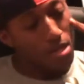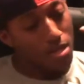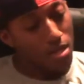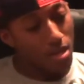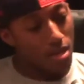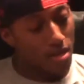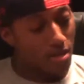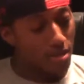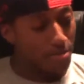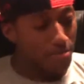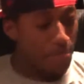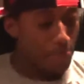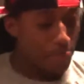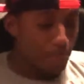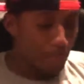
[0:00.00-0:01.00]
Um.
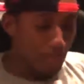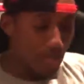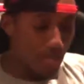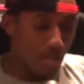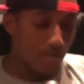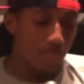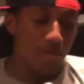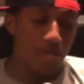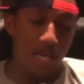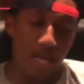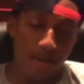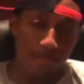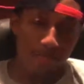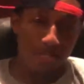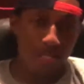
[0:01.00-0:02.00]
Well, yeah,
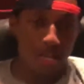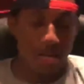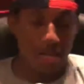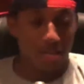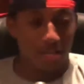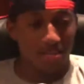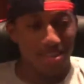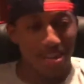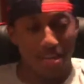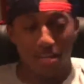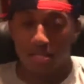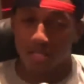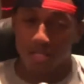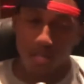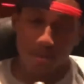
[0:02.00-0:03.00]
rehab is like it's like a
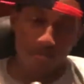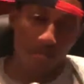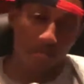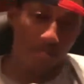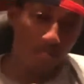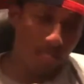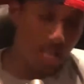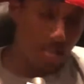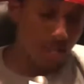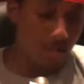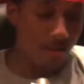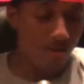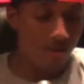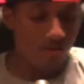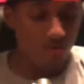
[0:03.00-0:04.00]
series. It's like a
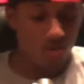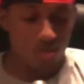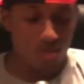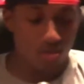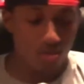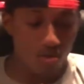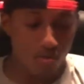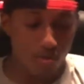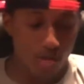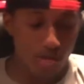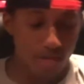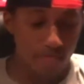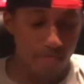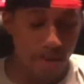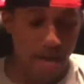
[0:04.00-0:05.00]
whole story,
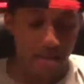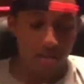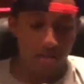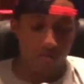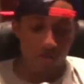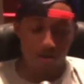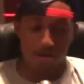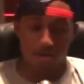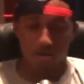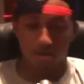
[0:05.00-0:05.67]
a body of work.